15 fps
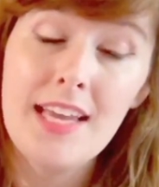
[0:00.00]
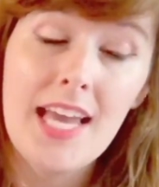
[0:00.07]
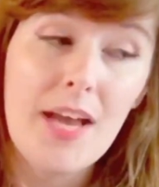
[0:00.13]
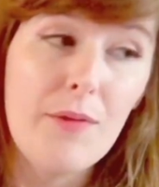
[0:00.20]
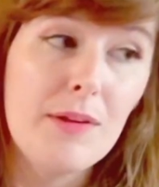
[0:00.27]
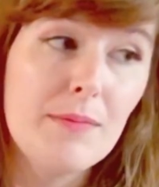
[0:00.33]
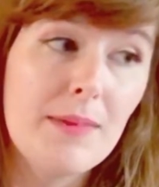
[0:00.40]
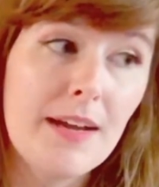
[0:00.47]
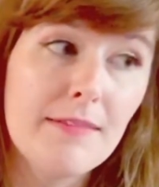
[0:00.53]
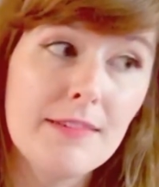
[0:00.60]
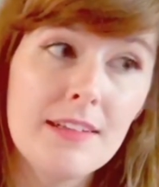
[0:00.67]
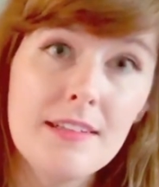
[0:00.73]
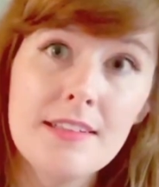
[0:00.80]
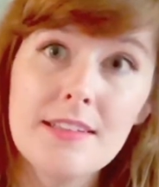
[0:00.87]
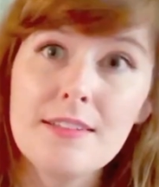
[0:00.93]
And with my
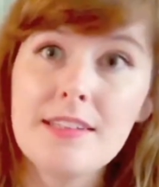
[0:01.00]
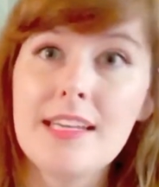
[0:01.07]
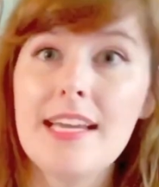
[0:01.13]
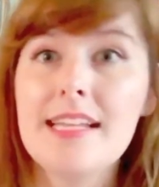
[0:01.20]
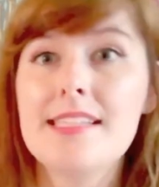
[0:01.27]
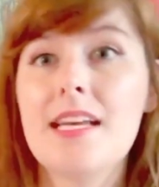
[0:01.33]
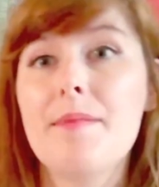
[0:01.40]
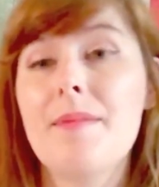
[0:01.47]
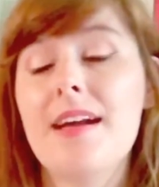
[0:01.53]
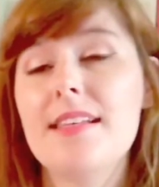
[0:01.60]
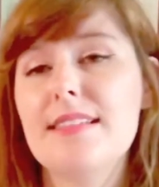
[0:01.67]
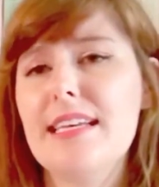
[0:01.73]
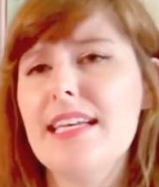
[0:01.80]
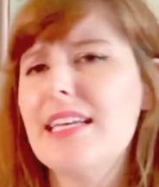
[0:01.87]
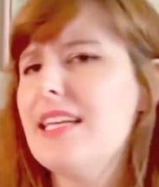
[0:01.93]
real little kids, I might
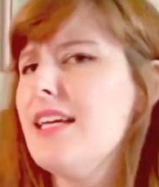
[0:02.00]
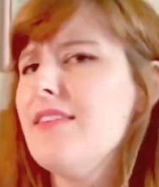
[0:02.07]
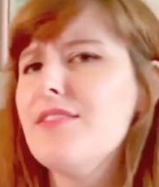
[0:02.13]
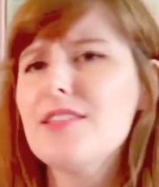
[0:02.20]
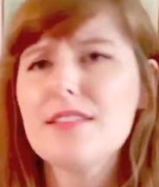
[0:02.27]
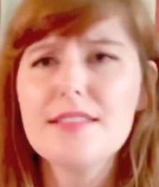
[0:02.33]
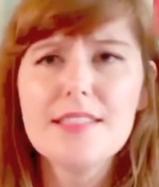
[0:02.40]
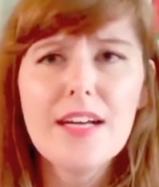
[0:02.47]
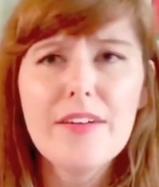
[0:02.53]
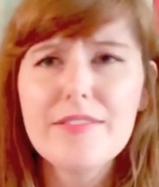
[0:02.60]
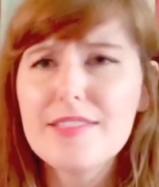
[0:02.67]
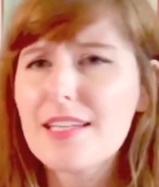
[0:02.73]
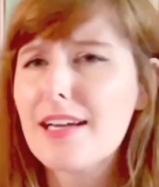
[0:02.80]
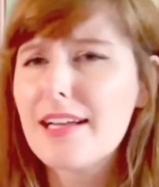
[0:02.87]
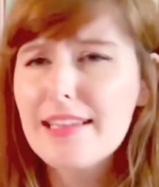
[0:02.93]
say, give yourselves
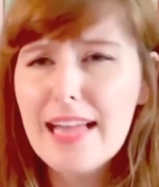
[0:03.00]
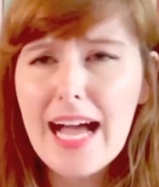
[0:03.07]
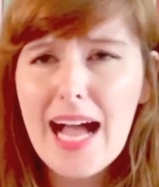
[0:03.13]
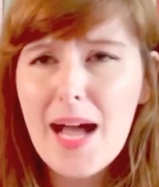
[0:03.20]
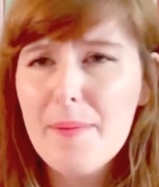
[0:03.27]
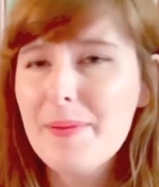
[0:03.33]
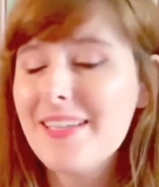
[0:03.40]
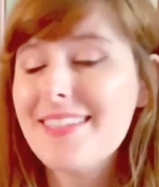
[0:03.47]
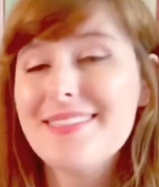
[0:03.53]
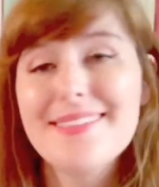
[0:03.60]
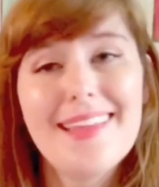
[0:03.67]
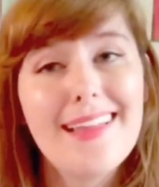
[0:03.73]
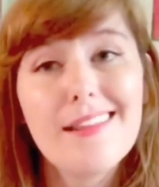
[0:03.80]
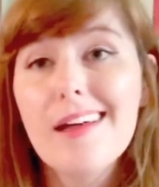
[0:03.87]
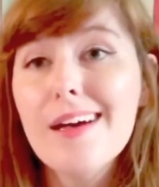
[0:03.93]
a clap, because
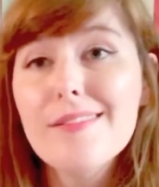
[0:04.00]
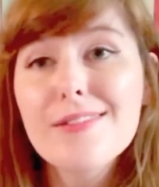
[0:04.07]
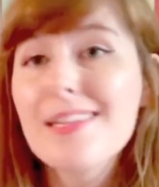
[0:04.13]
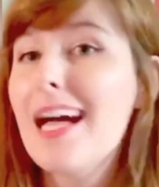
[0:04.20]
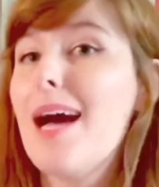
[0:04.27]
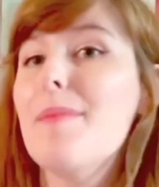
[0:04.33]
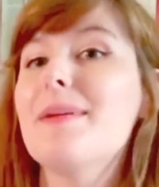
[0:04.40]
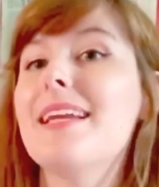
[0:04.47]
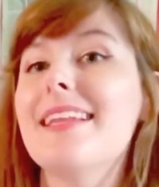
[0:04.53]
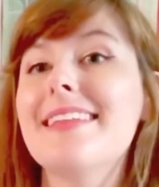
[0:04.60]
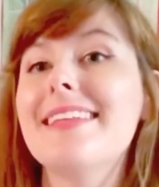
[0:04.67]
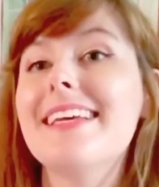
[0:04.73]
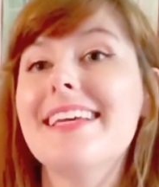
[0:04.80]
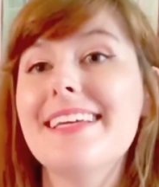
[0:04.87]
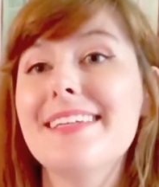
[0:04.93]
they love clapping at
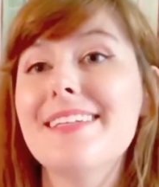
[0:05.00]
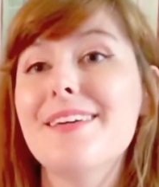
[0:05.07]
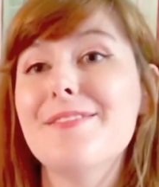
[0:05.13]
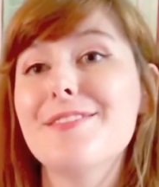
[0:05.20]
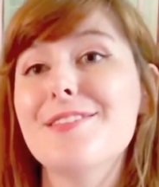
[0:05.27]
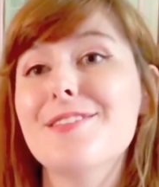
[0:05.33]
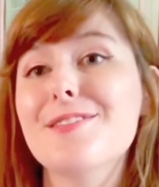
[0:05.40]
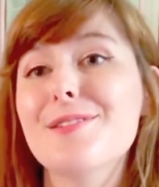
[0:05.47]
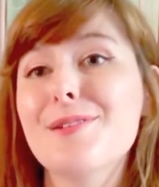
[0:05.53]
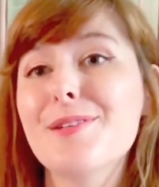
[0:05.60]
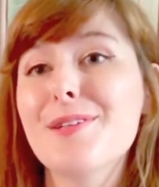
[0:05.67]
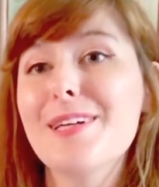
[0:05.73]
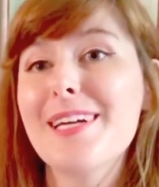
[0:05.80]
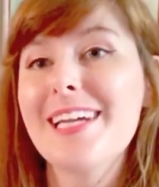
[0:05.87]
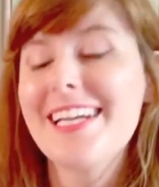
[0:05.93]
the end of the
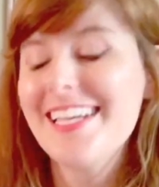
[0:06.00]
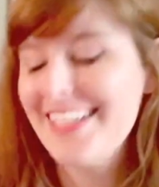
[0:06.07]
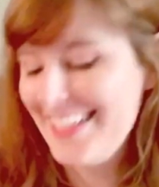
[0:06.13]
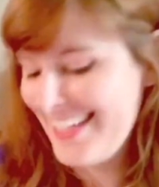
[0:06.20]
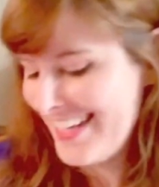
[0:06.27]
story.